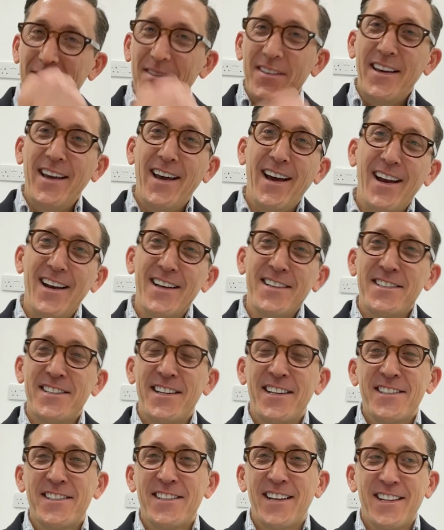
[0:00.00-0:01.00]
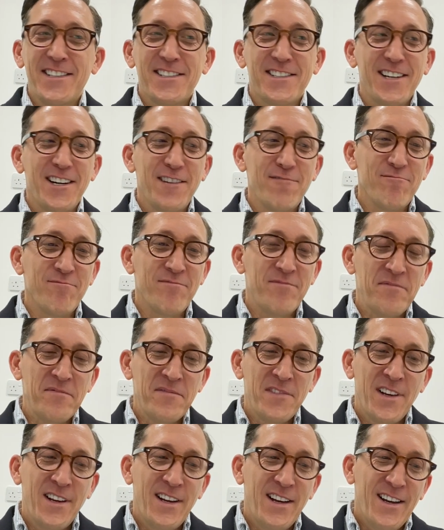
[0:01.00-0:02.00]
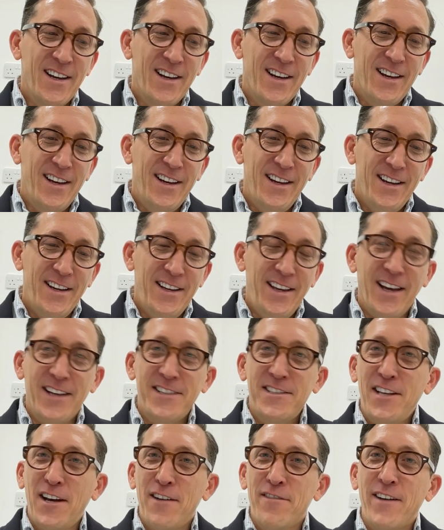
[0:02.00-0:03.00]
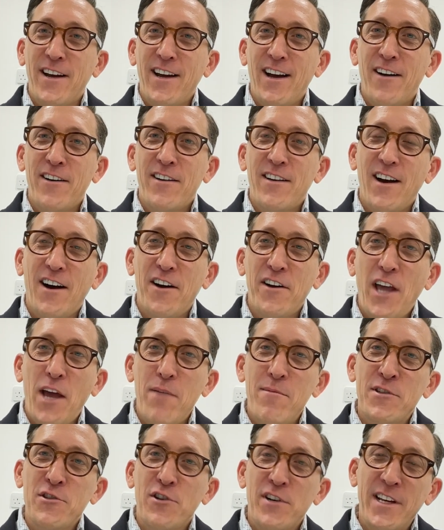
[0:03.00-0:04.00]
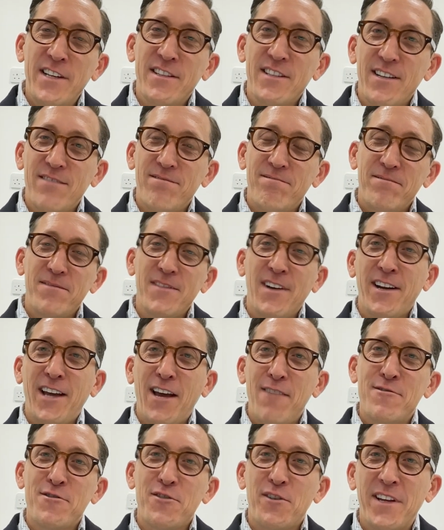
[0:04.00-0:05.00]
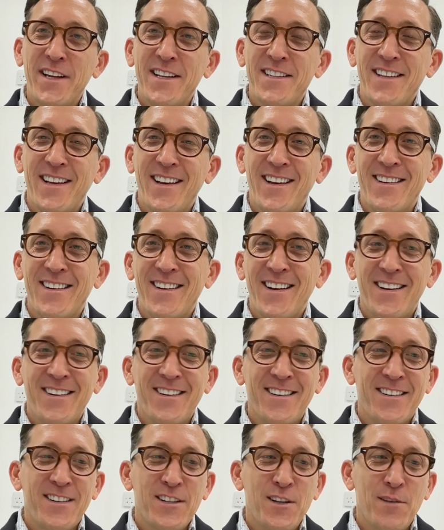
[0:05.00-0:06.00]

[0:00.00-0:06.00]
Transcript: Yeah, listen, it's tough. Eh? Our game is not easy. Our game is not easy, and